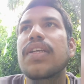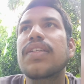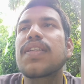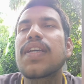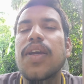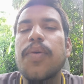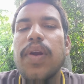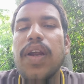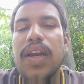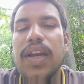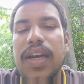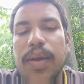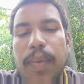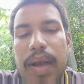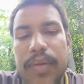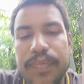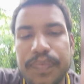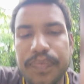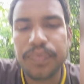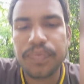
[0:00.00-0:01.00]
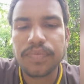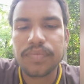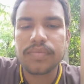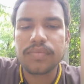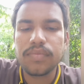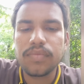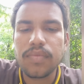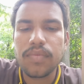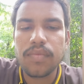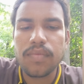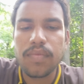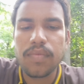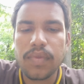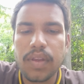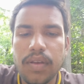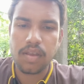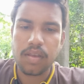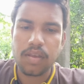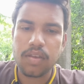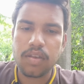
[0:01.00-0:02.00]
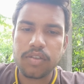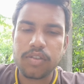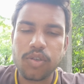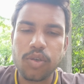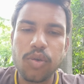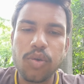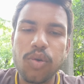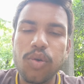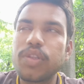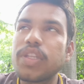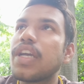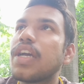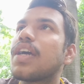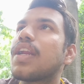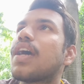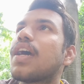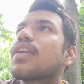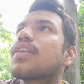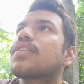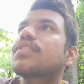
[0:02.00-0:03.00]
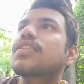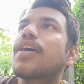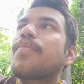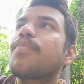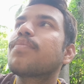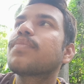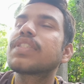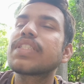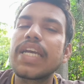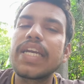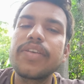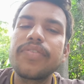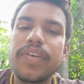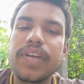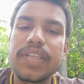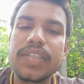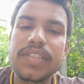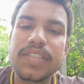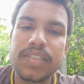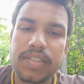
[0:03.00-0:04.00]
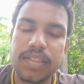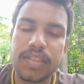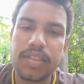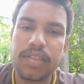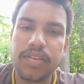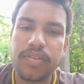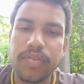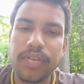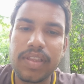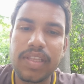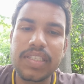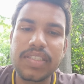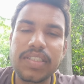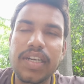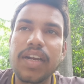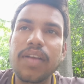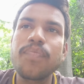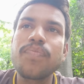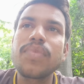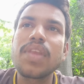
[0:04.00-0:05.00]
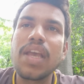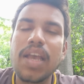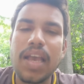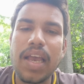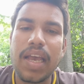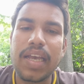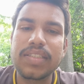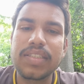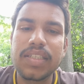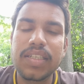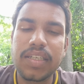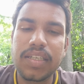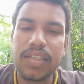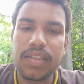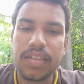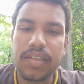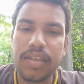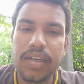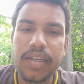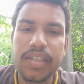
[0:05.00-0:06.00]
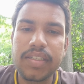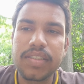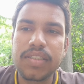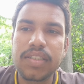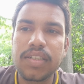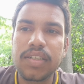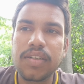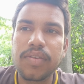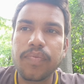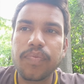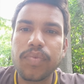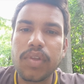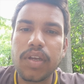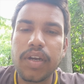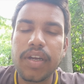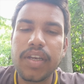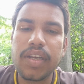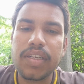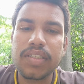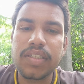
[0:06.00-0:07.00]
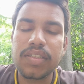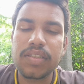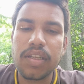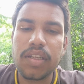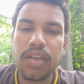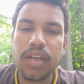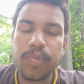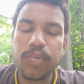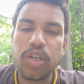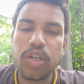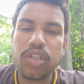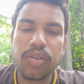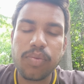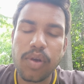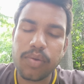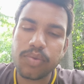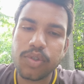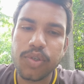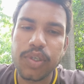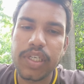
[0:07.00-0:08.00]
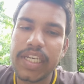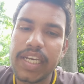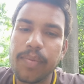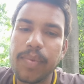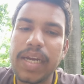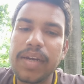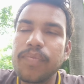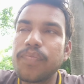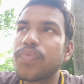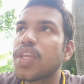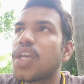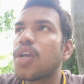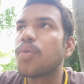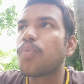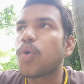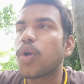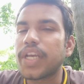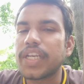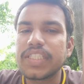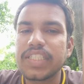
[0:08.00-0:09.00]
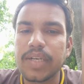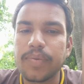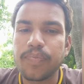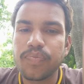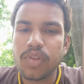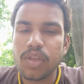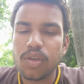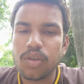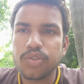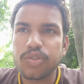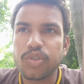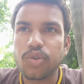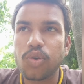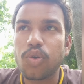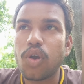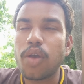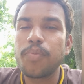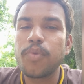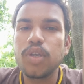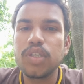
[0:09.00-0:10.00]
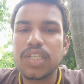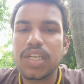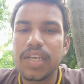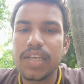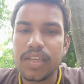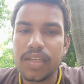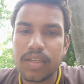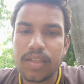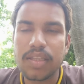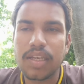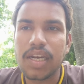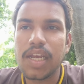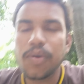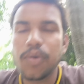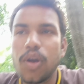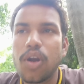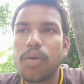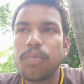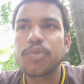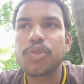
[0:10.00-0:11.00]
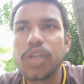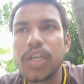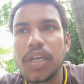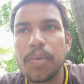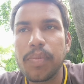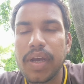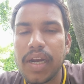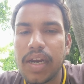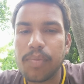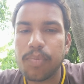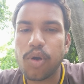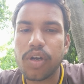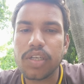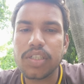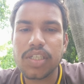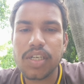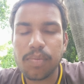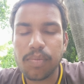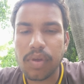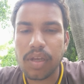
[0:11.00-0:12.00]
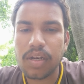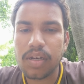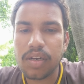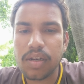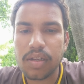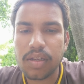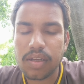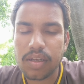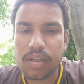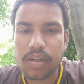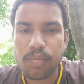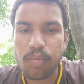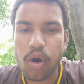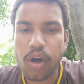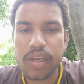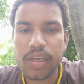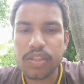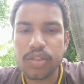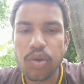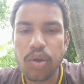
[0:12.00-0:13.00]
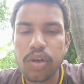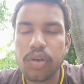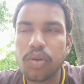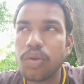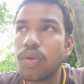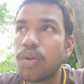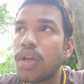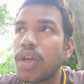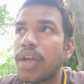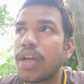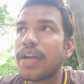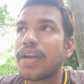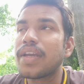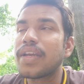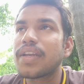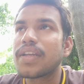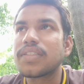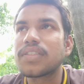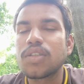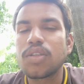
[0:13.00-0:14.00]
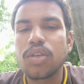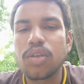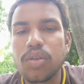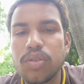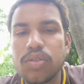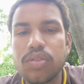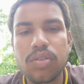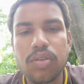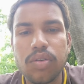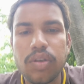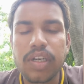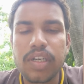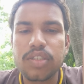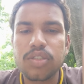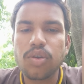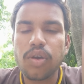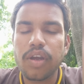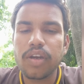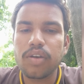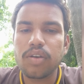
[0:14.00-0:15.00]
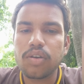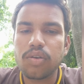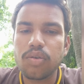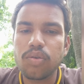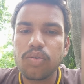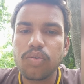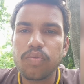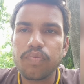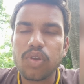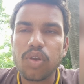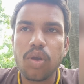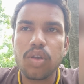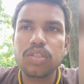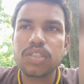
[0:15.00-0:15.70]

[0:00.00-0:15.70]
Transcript: cerebral edema. So there are some side effects with this drug, as it is decreasing the absorption of sodium and potassium. So obviously the level of sodium and potassium in body is going to decrease. So it is going to cause